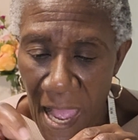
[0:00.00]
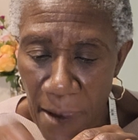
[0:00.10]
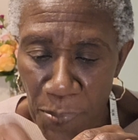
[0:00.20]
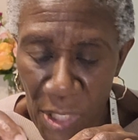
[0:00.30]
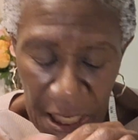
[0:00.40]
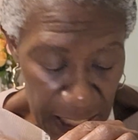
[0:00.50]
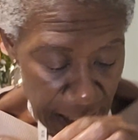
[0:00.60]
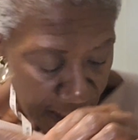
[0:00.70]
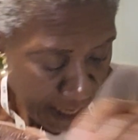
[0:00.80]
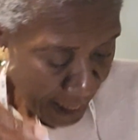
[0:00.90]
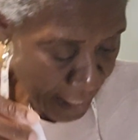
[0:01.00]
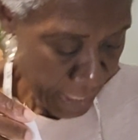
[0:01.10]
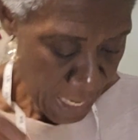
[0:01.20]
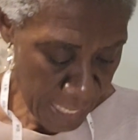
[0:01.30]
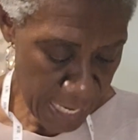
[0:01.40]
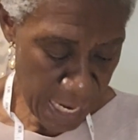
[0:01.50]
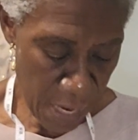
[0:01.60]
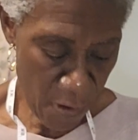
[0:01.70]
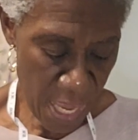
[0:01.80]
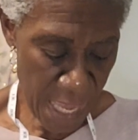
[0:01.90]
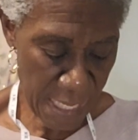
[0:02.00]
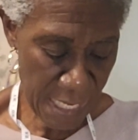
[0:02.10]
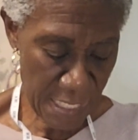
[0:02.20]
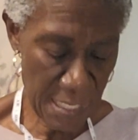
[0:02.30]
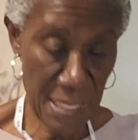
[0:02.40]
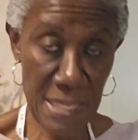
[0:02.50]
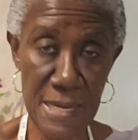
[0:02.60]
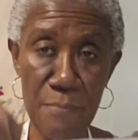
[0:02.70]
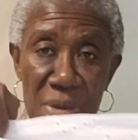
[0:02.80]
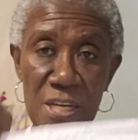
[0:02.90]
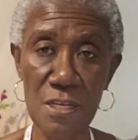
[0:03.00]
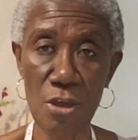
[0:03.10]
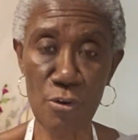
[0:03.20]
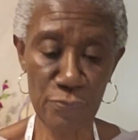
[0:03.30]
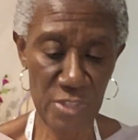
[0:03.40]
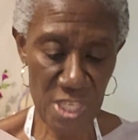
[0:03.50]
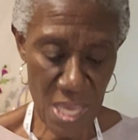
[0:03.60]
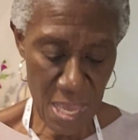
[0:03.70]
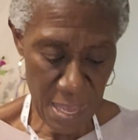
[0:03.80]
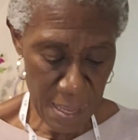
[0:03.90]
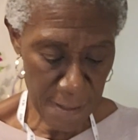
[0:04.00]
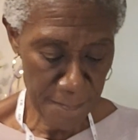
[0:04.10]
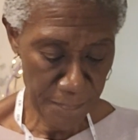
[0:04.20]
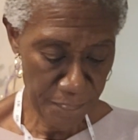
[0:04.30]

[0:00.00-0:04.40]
I put it in there, and then I'll hang it in the middle of the